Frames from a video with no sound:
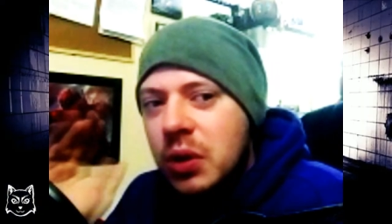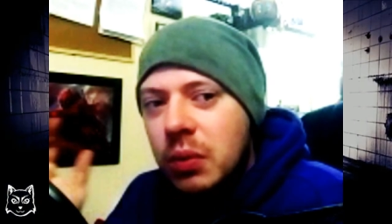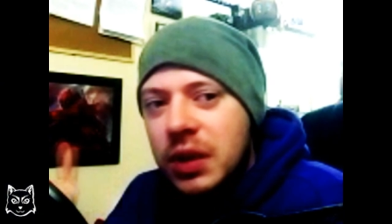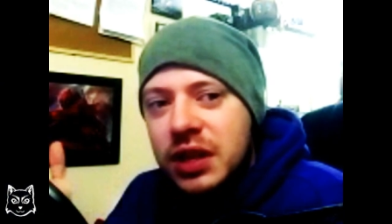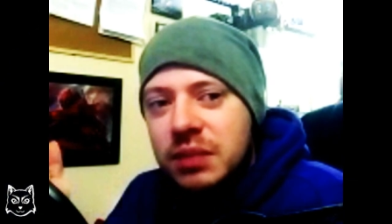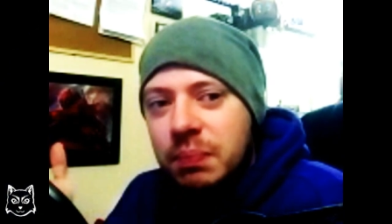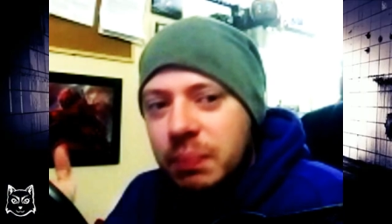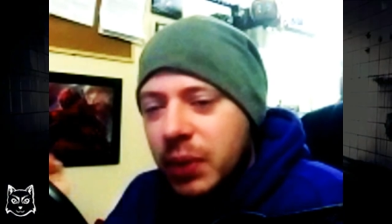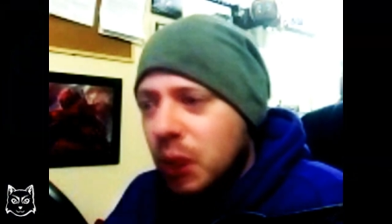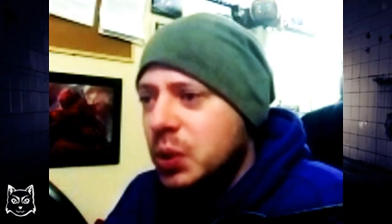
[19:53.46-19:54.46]
comes up with
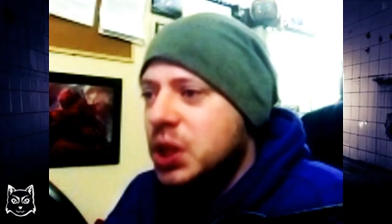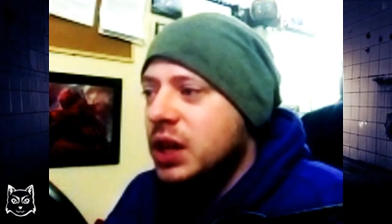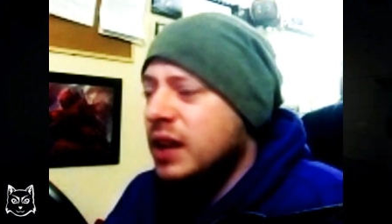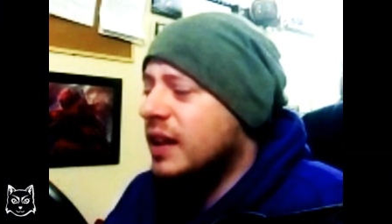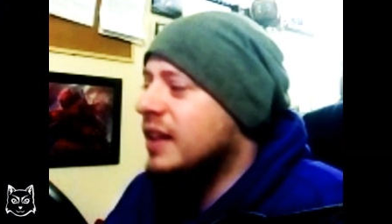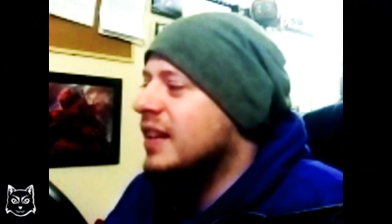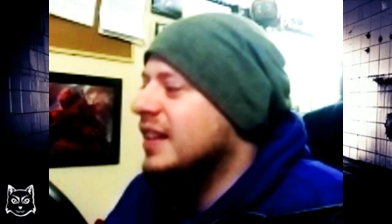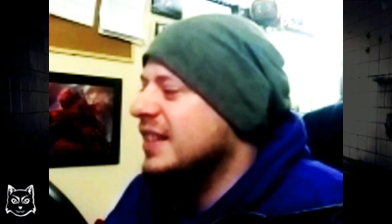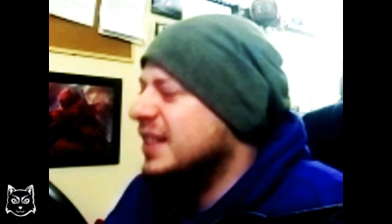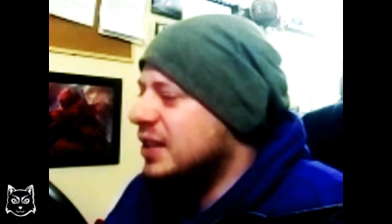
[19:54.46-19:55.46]
this bullshit?
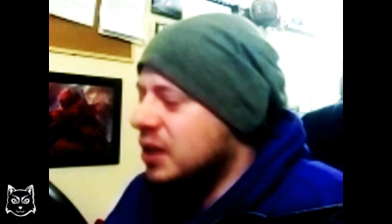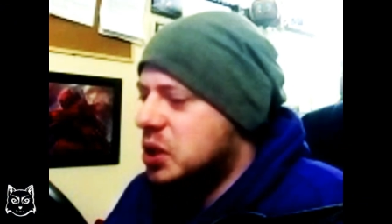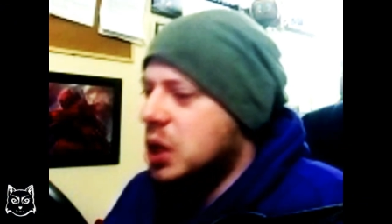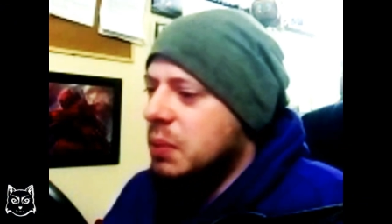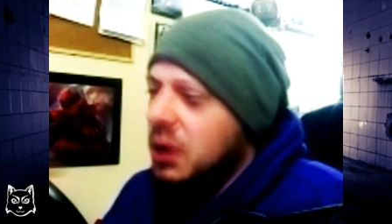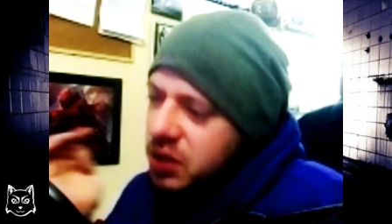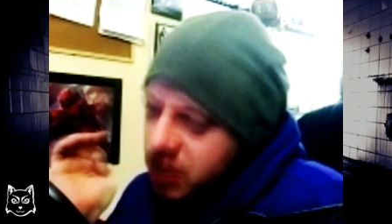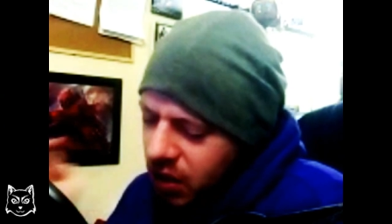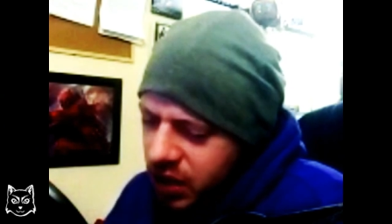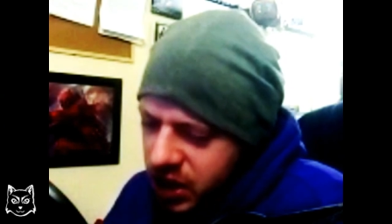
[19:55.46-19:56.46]

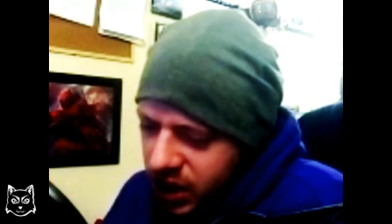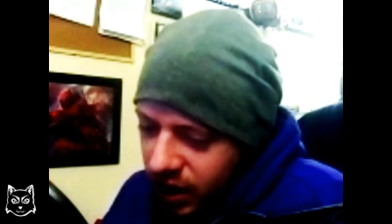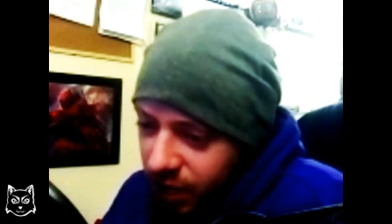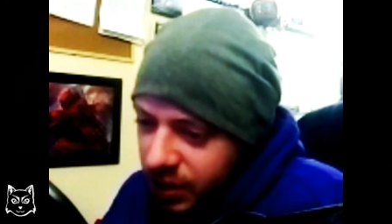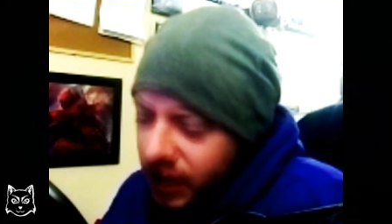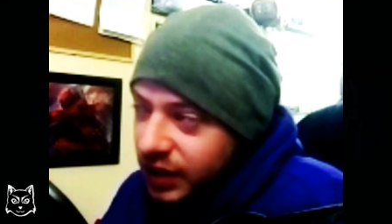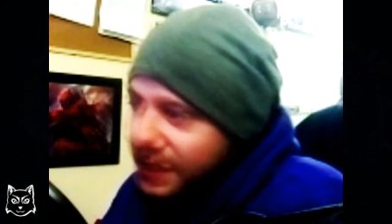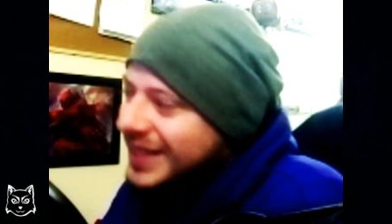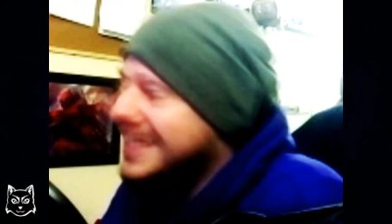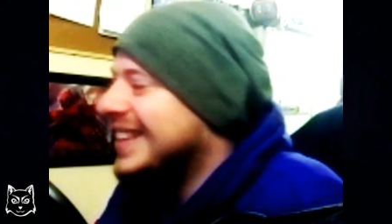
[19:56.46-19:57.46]
YouTube, sort your shit
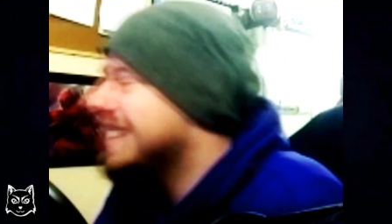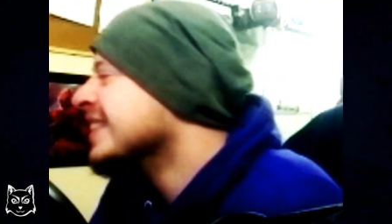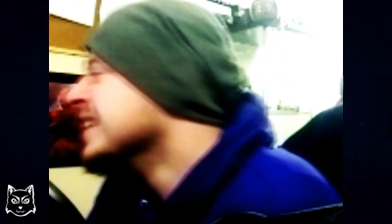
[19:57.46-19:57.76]
out, please.